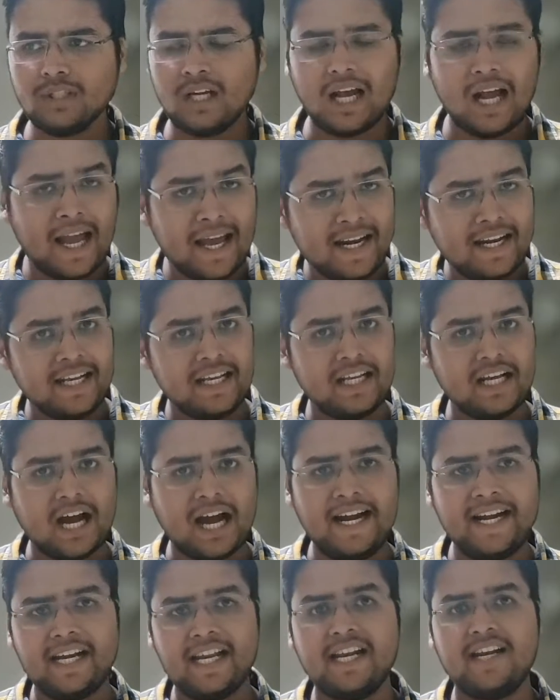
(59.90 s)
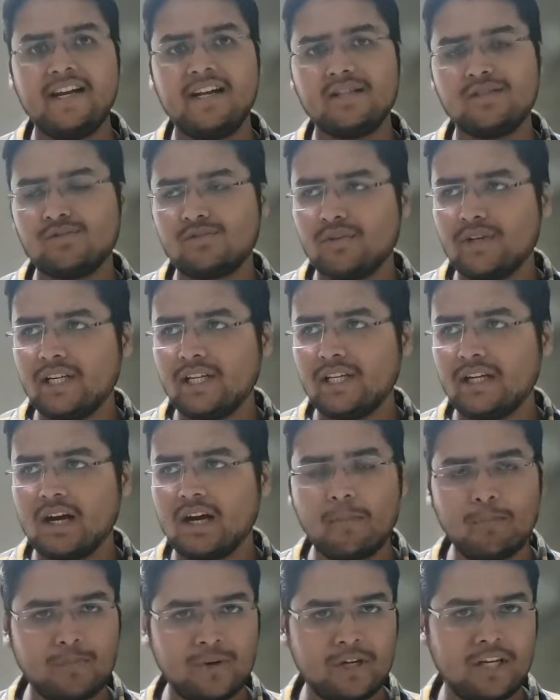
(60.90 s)
any IT industry
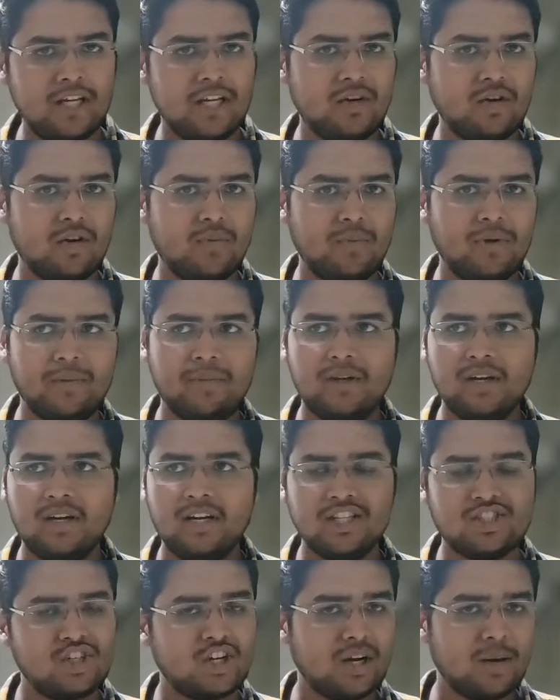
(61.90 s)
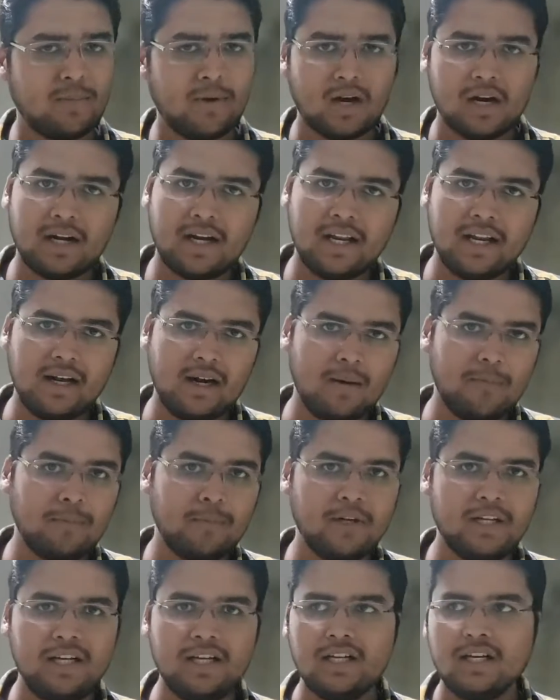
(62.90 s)
company or maybe a digital marketing
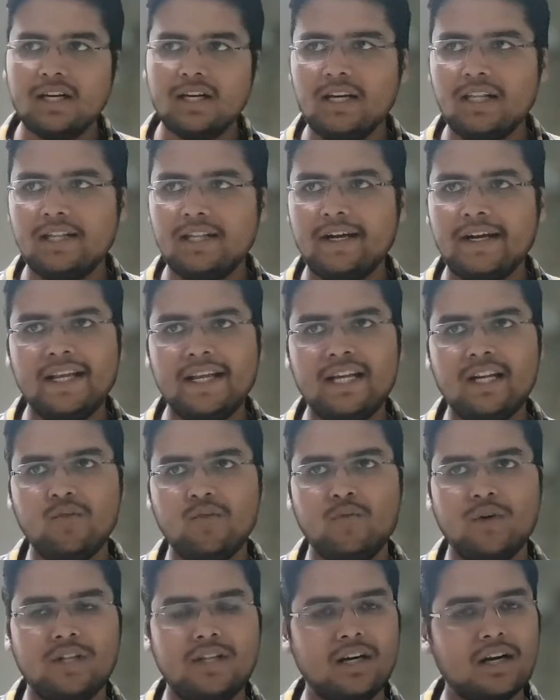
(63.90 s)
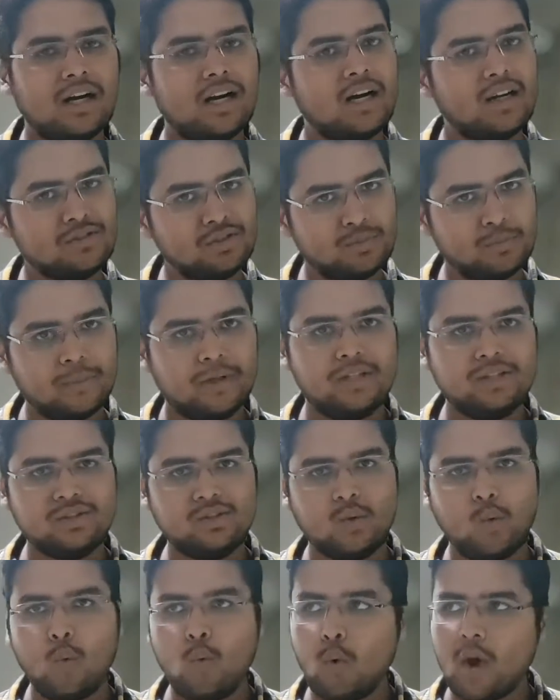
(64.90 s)
company, they deal with the
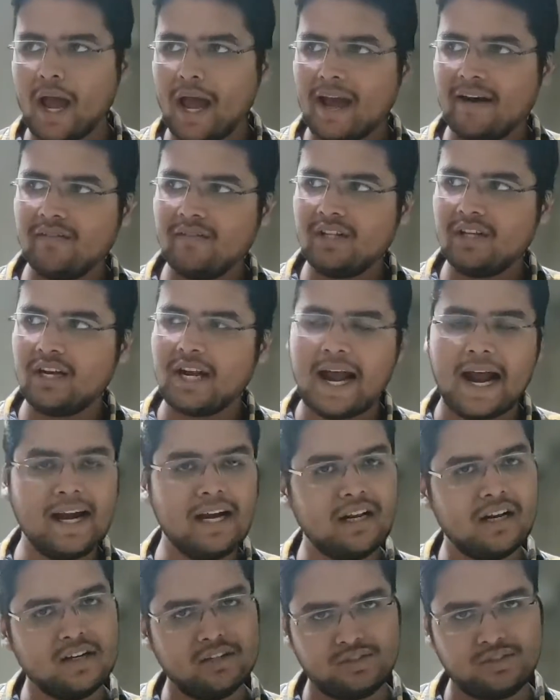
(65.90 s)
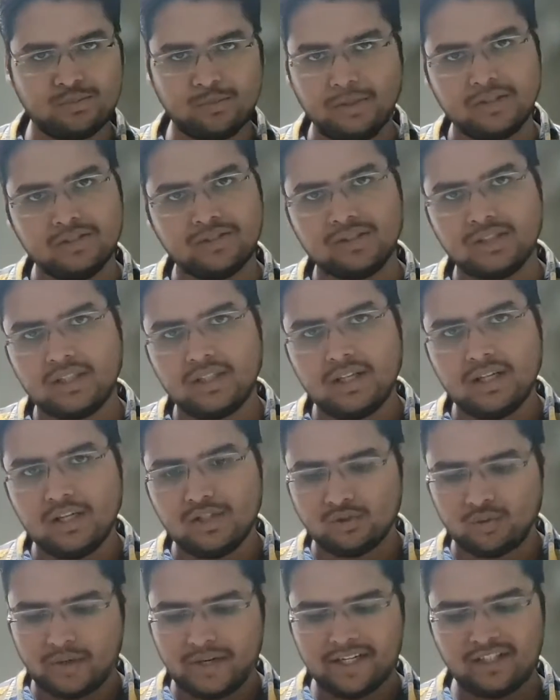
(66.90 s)
customers who have their end customers.
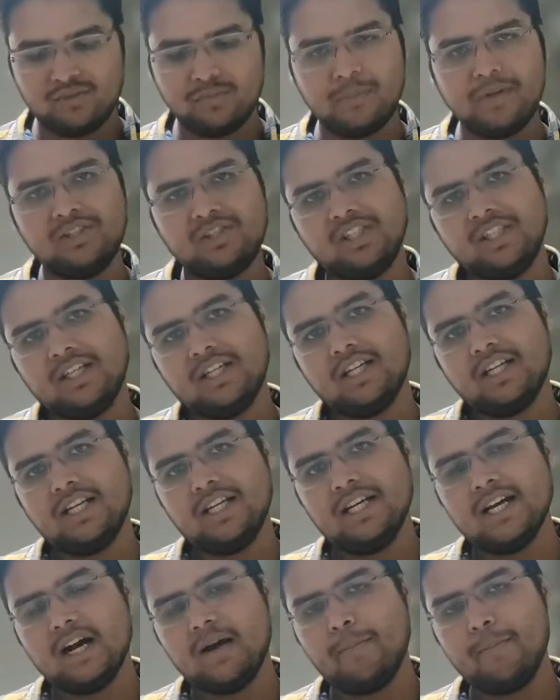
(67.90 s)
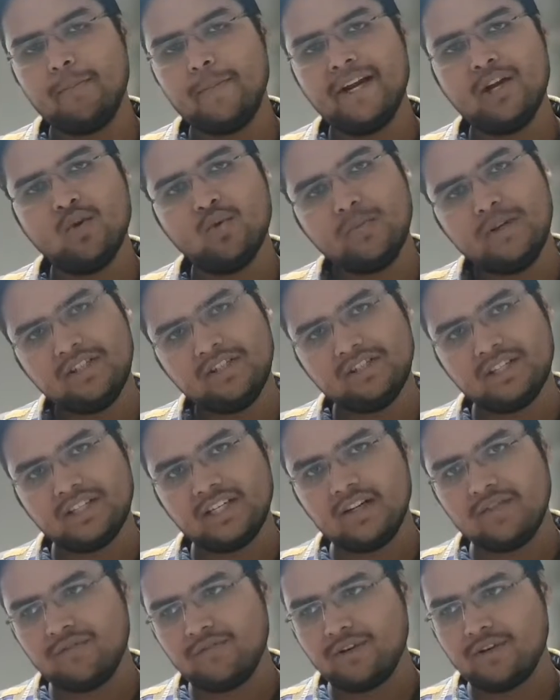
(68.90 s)
So it's basically a B2B
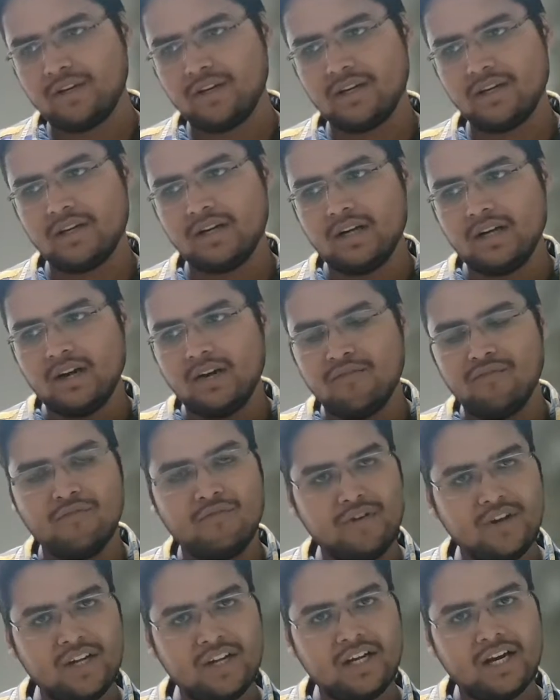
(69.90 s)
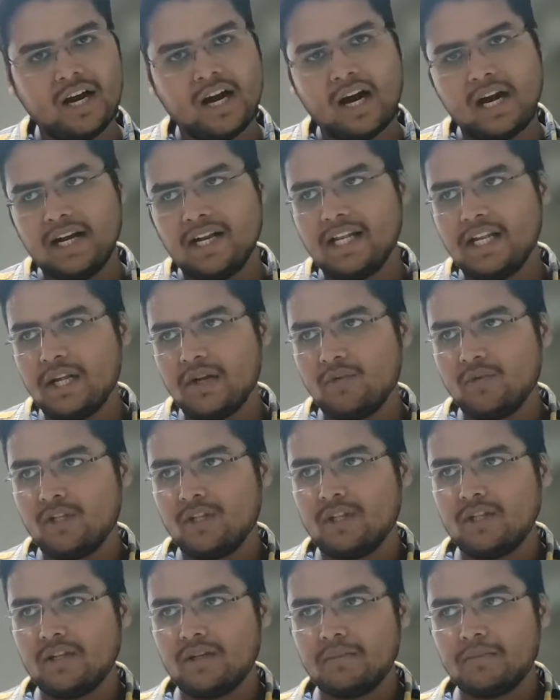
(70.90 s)
sale where we are dealing
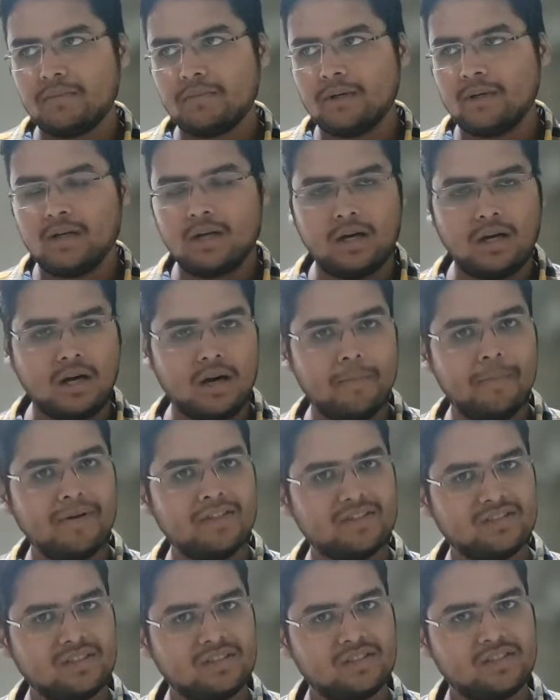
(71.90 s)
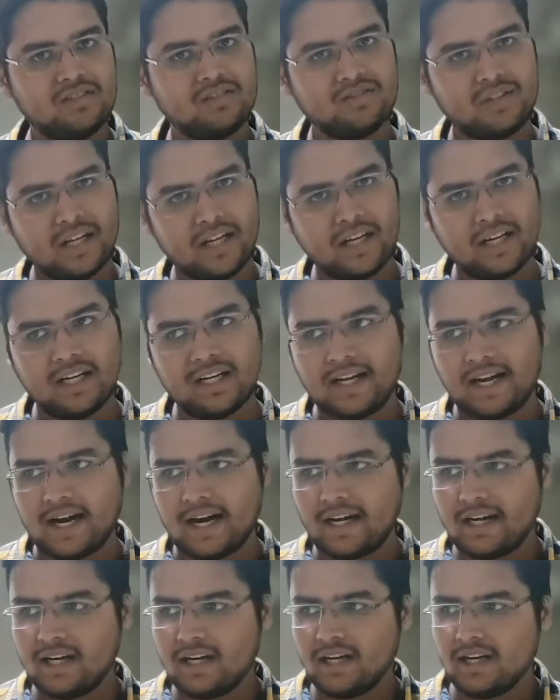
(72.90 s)
with the businesses directly,
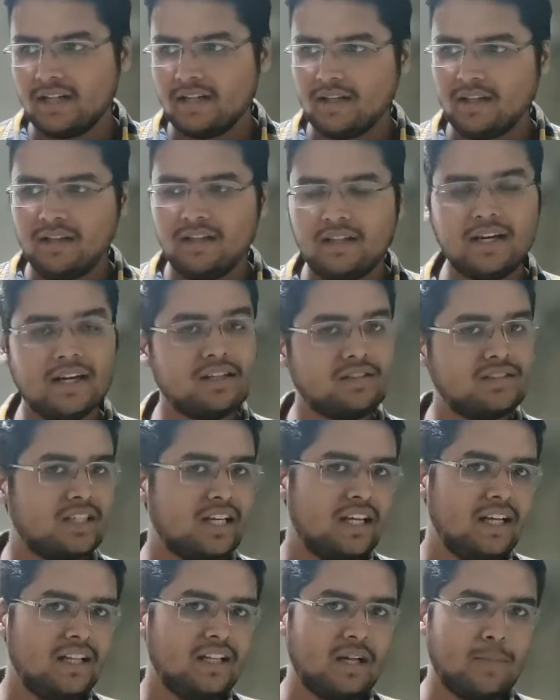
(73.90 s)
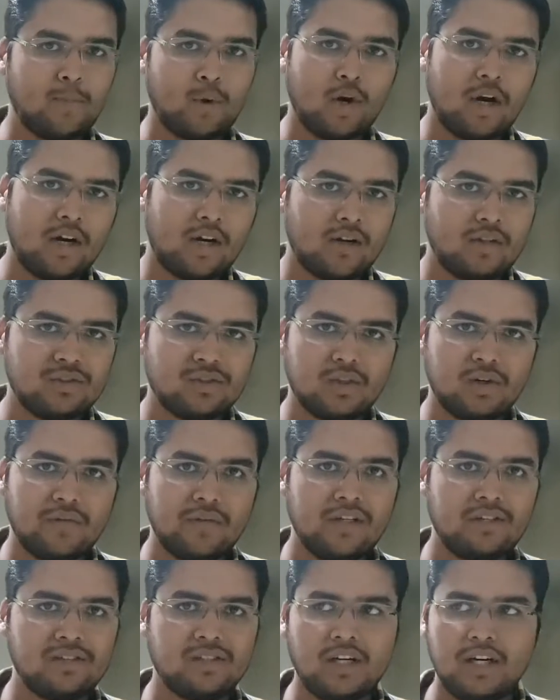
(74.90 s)
and then they are selling their product or
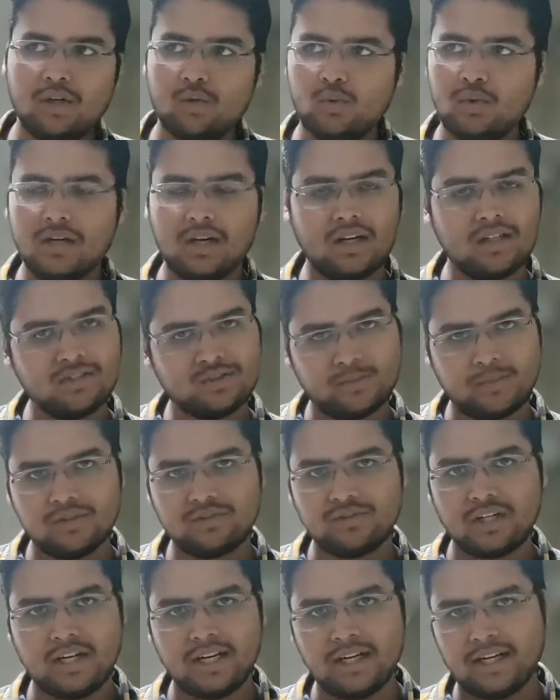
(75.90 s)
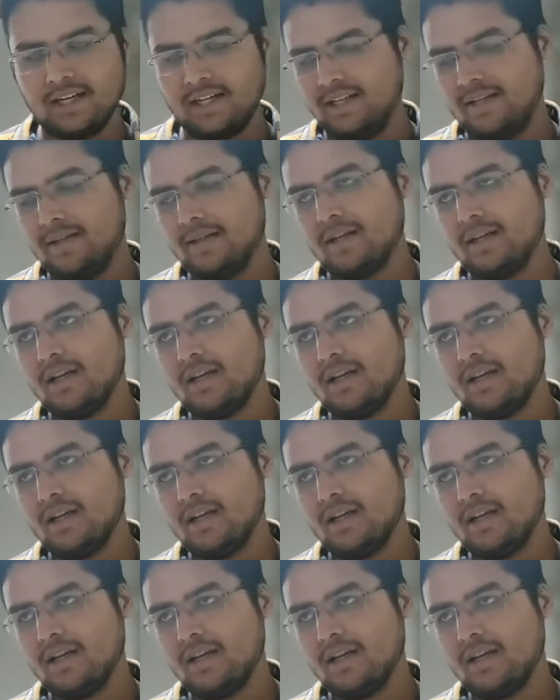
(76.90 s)
service to the customers directly.